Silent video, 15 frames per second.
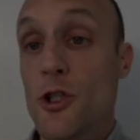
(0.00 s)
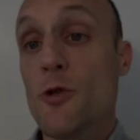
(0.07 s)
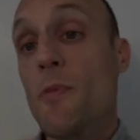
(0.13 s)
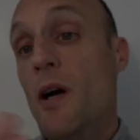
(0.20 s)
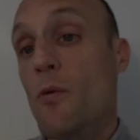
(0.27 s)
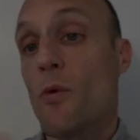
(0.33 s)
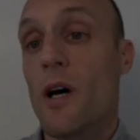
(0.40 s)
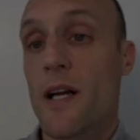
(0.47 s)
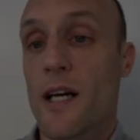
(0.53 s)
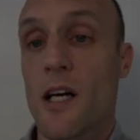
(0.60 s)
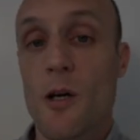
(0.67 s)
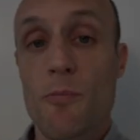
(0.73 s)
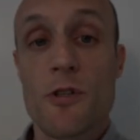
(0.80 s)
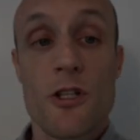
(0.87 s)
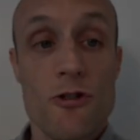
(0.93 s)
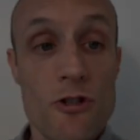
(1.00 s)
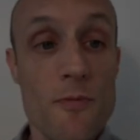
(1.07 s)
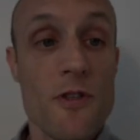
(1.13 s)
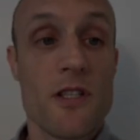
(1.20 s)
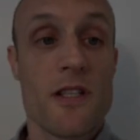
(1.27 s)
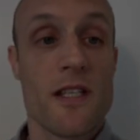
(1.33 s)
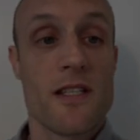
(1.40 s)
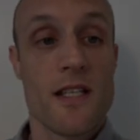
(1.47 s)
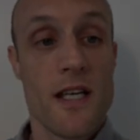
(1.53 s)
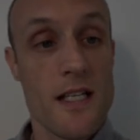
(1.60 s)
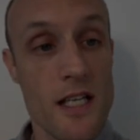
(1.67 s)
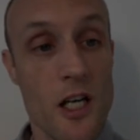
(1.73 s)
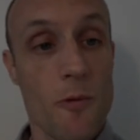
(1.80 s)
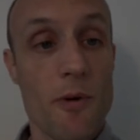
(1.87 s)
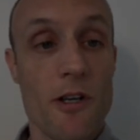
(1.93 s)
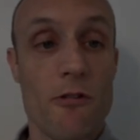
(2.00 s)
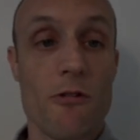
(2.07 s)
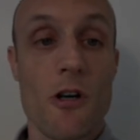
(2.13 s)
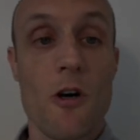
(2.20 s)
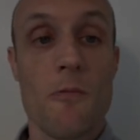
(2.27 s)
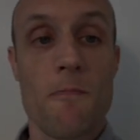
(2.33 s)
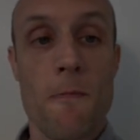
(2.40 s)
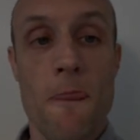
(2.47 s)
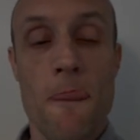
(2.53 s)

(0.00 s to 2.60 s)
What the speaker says: you might want to help contribute to this site to help it grow.